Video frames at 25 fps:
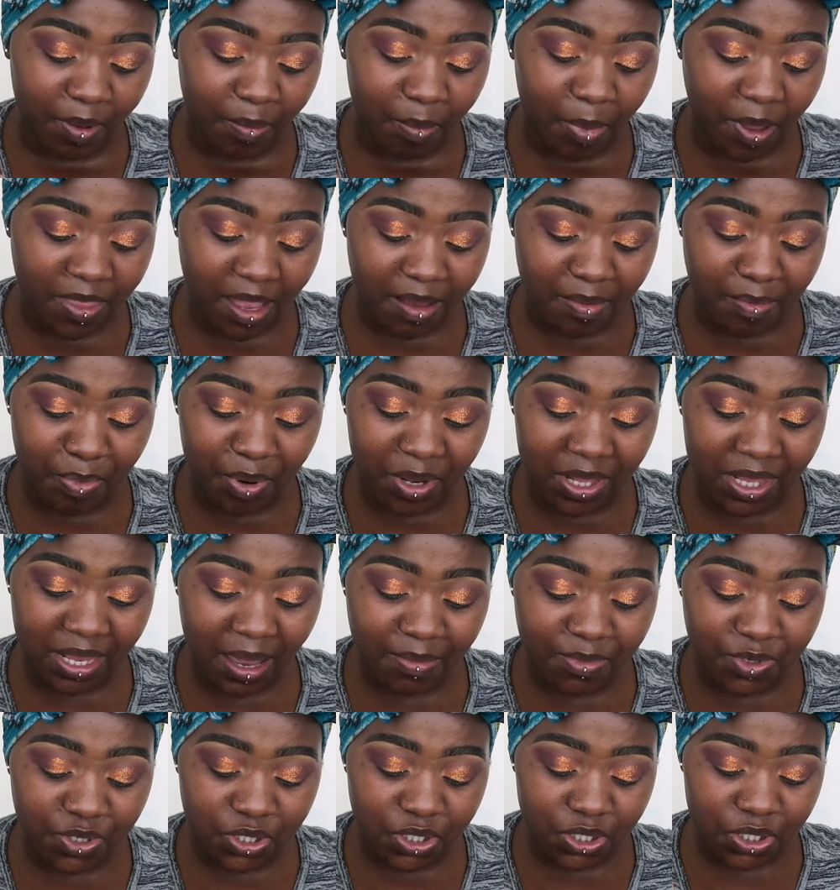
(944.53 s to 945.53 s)
But that
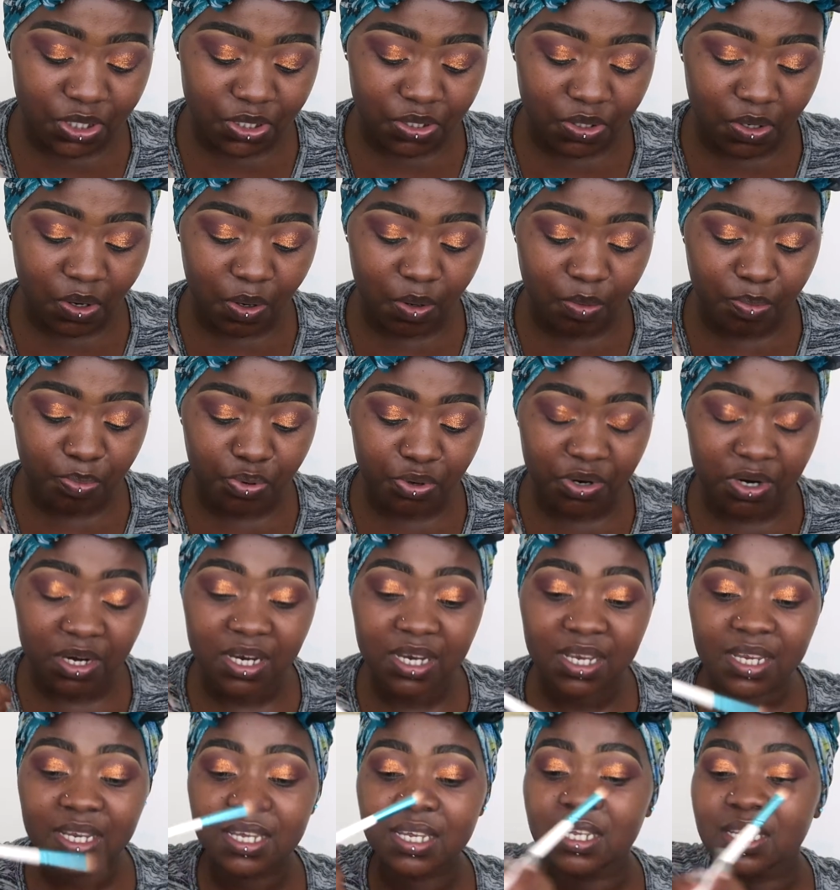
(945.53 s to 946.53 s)
plum, she's so
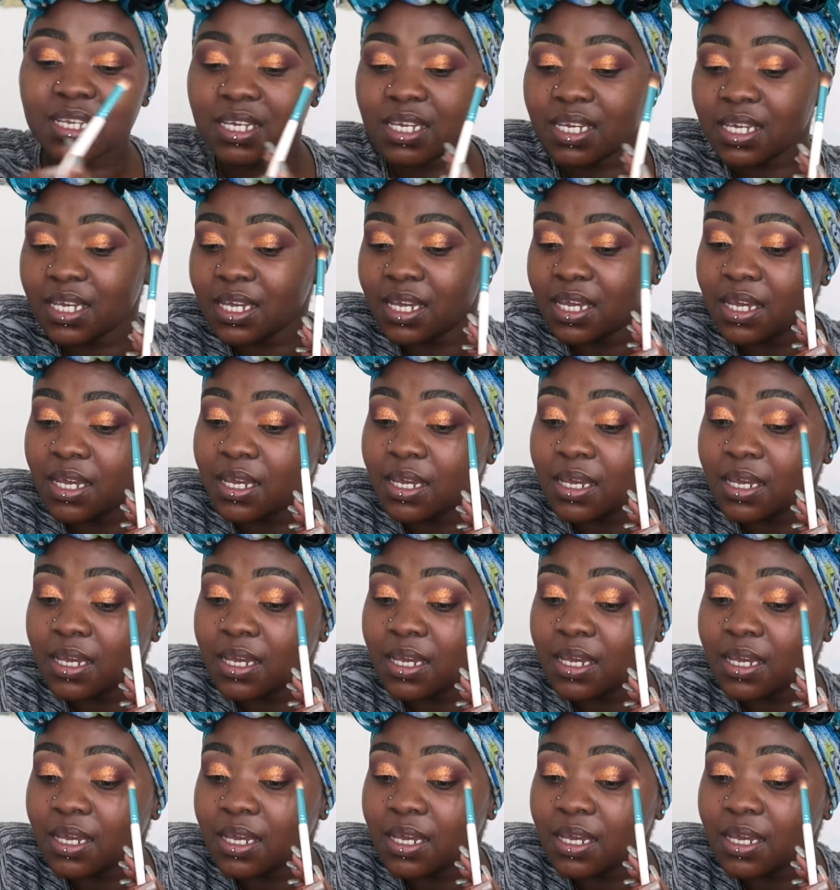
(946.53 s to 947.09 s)
pretty.